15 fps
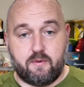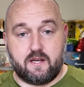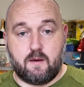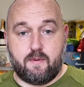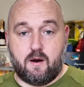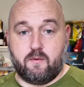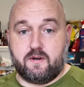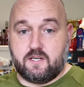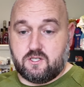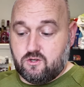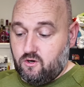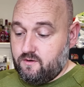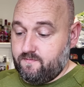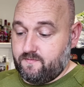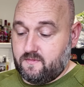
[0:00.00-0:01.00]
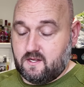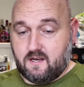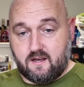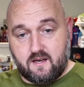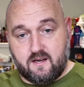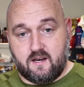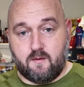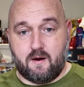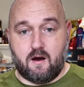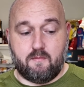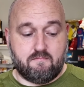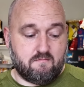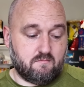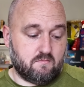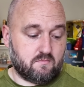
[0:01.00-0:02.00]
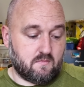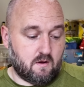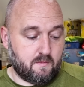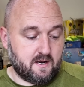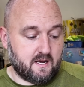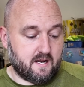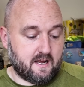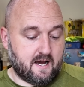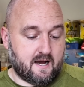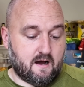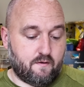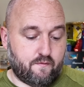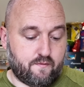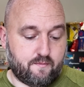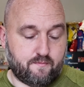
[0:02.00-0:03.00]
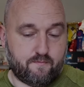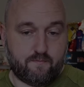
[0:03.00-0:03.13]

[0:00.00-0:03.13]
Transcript: bring you back when it's done in about a minute and a half.